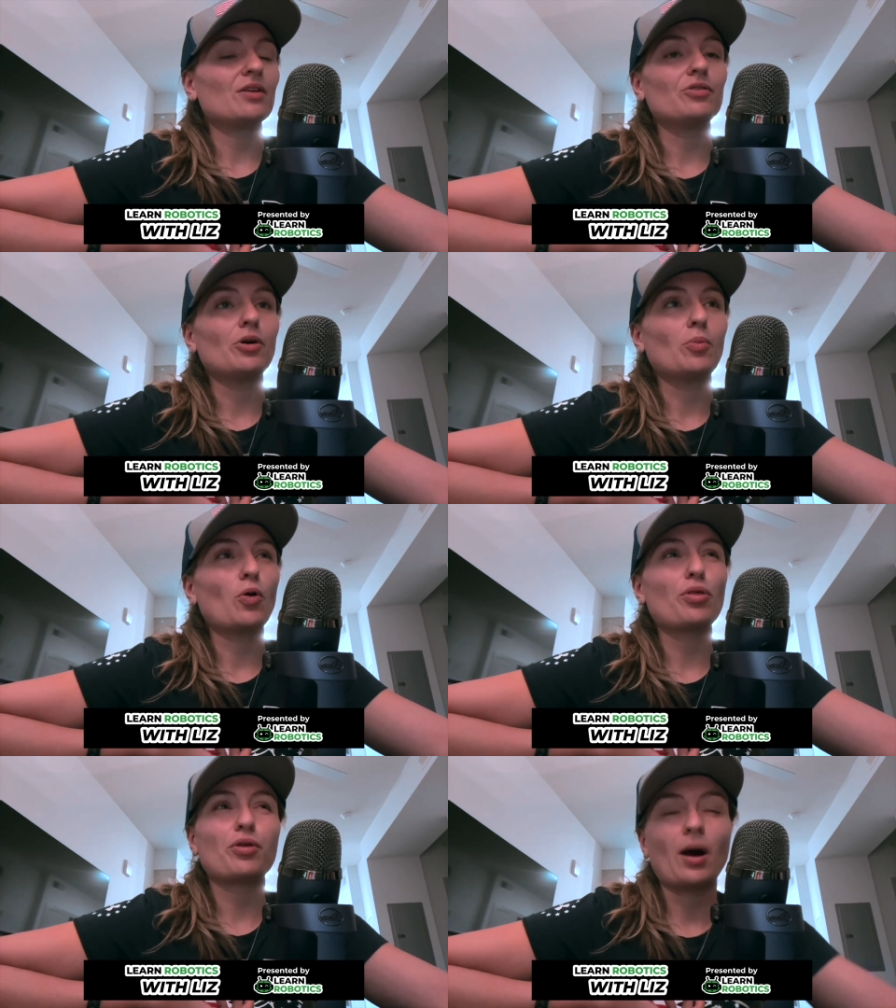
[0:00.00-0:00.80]
I don't know,
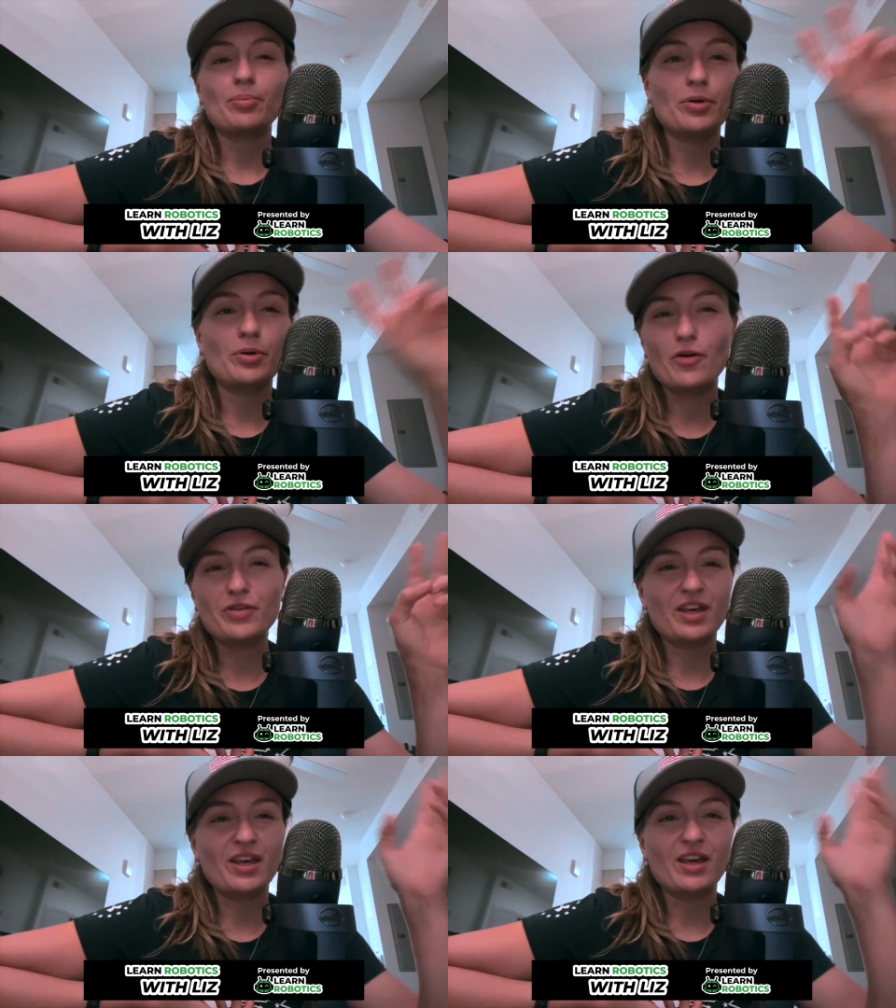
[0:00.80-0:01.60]
more thought
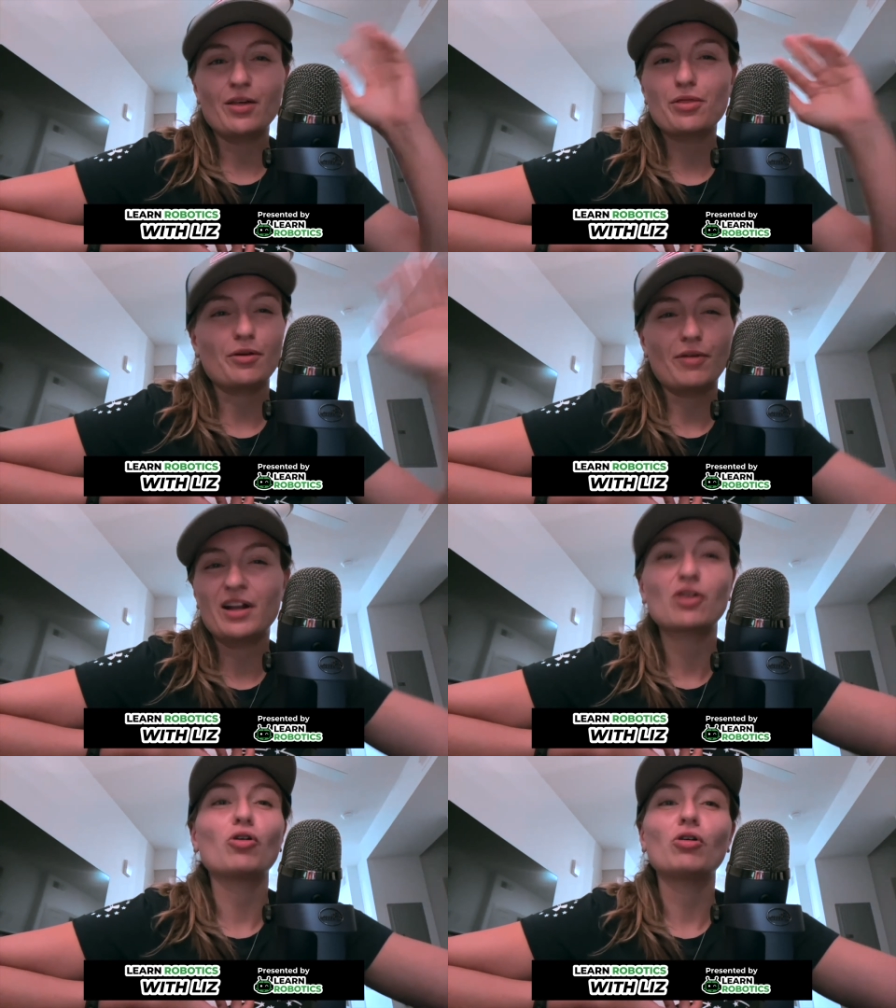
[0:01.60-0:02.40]
provoking,
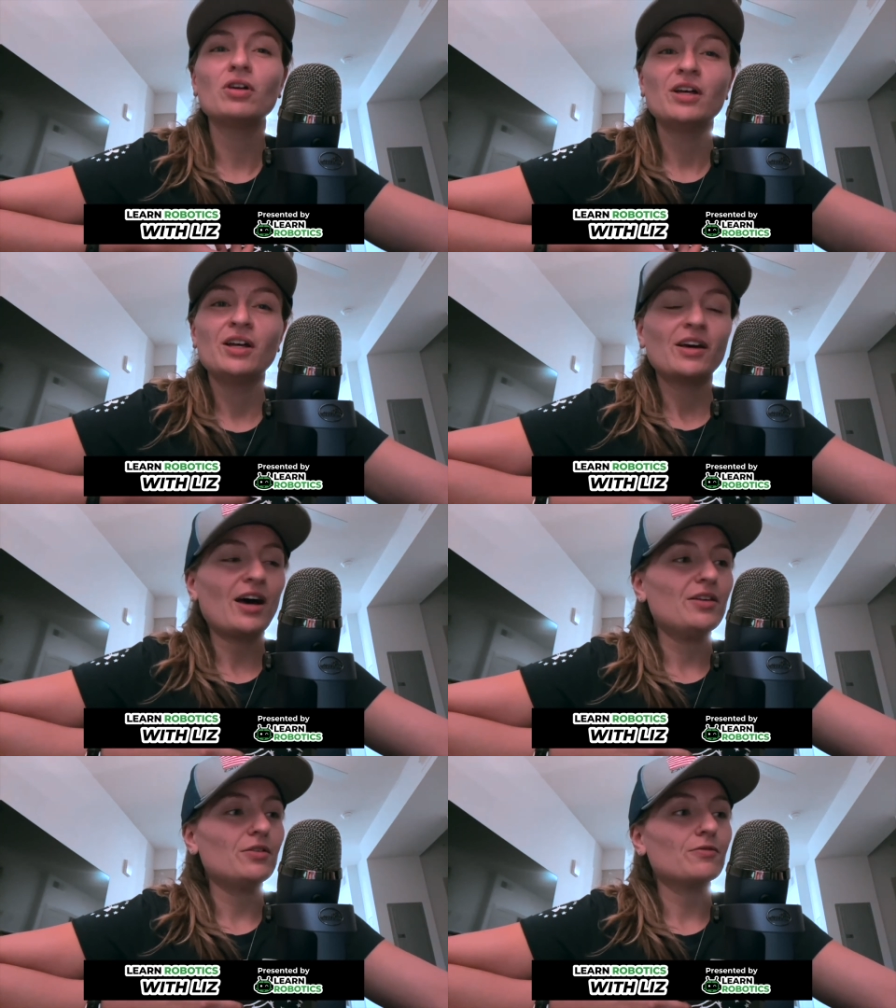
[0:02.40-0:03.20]
theoretical
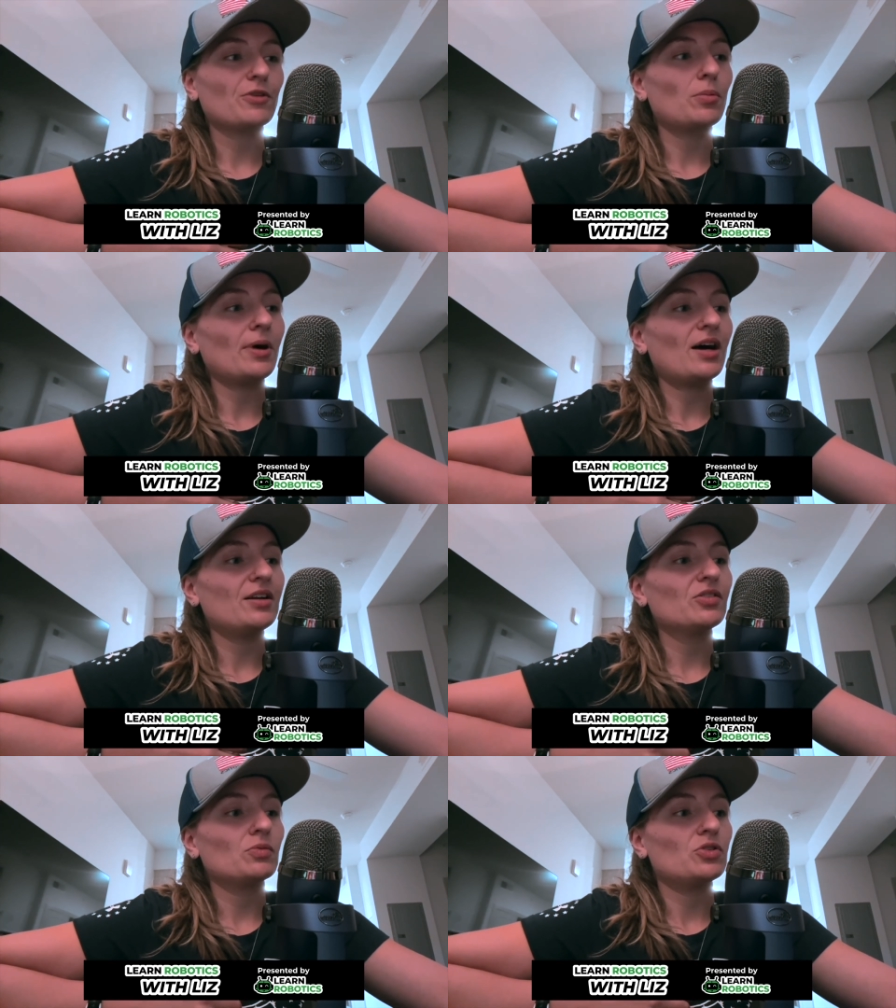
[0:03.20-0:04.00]
kind of
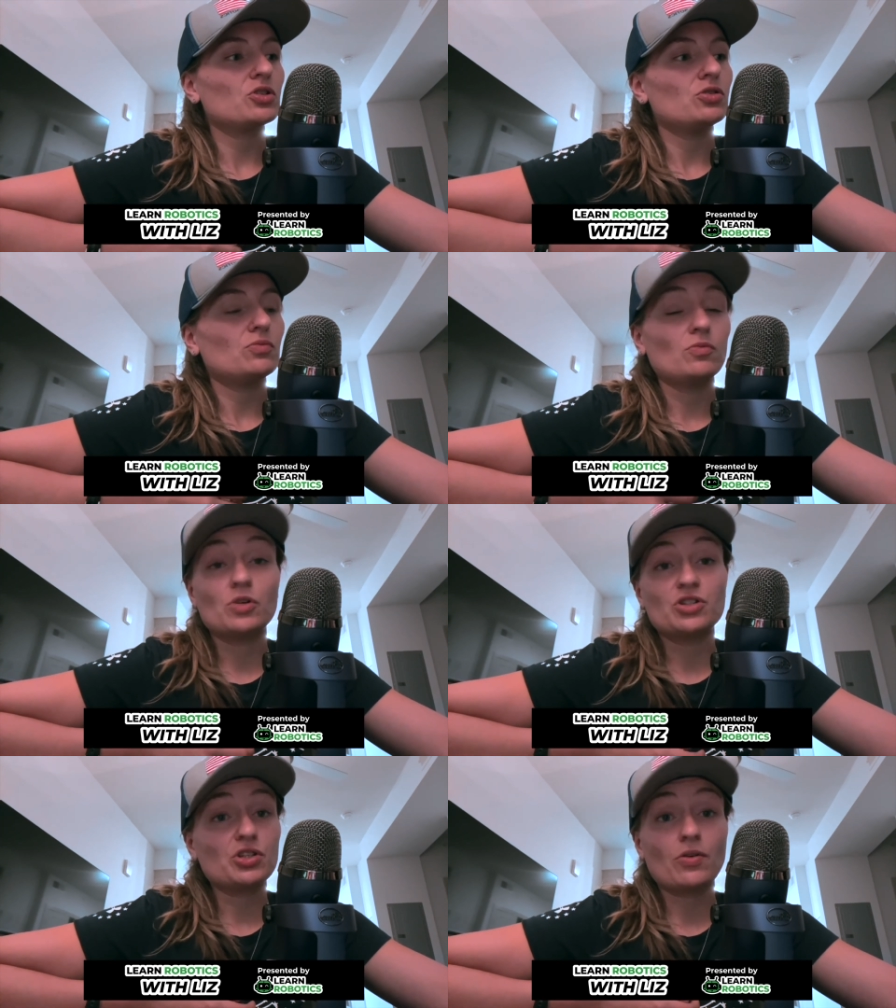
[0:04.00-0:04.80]
robotics, which,
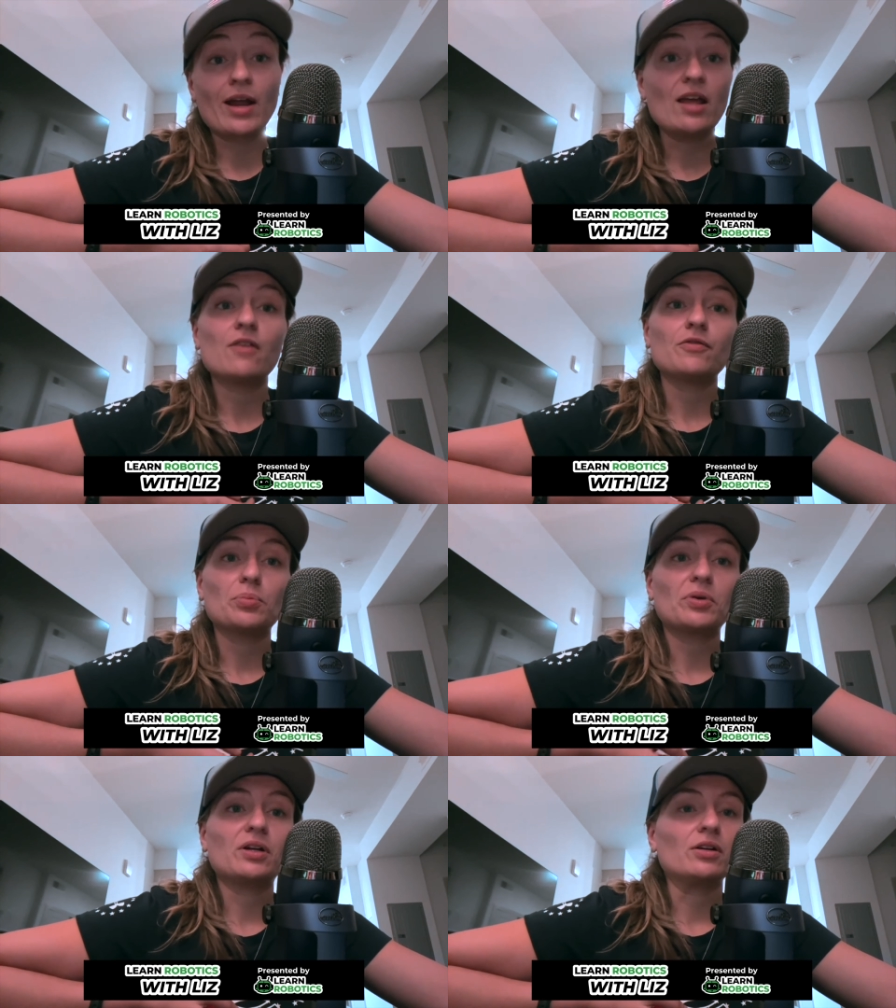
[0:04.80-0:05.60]
which is great if
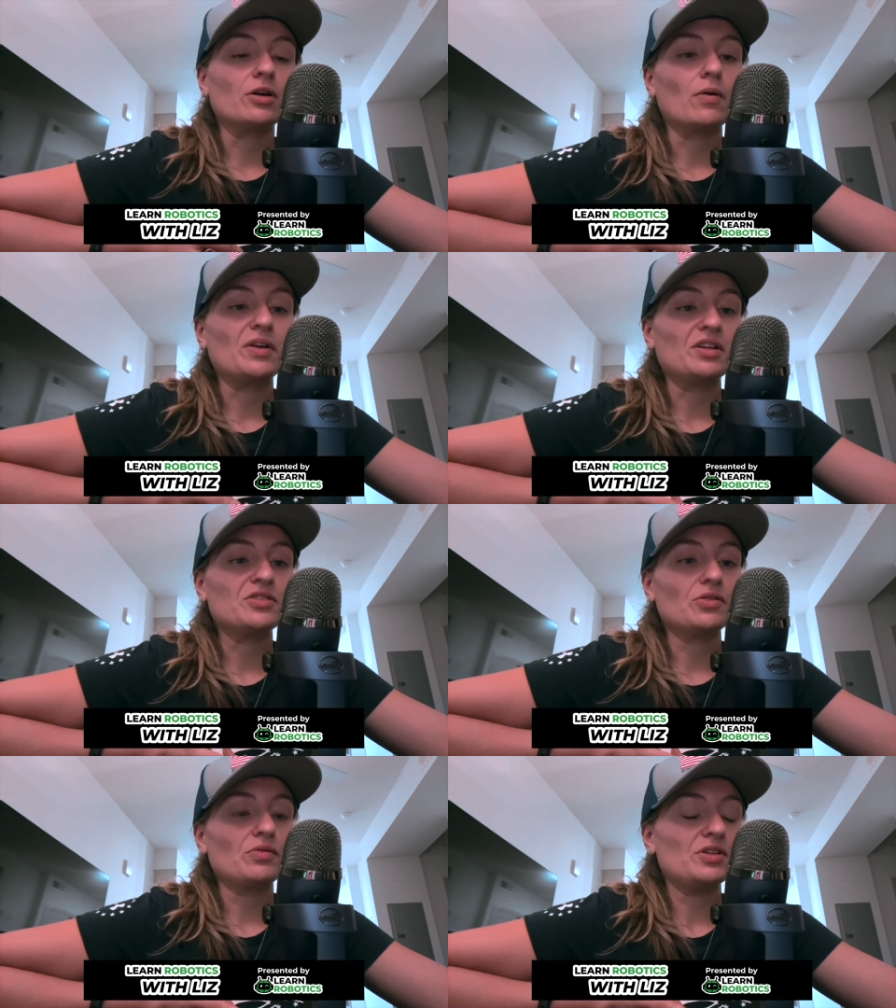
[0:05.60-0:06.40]
you plan on going
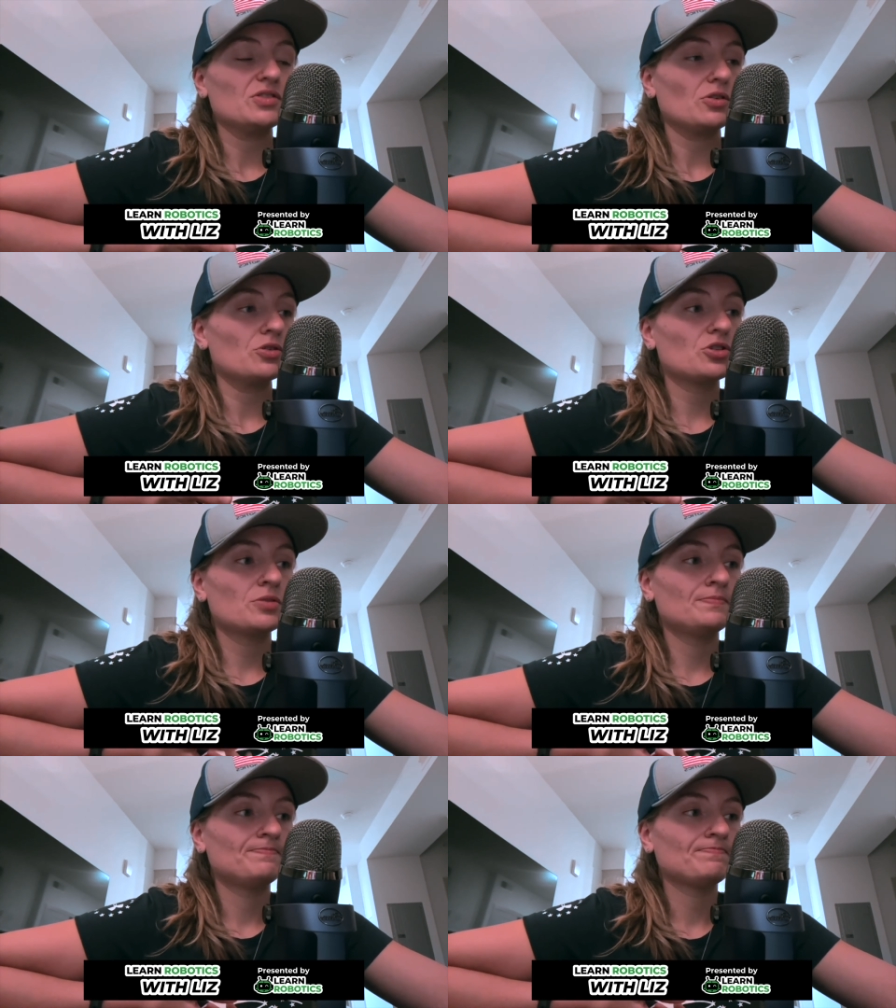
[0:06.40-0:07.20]
into research.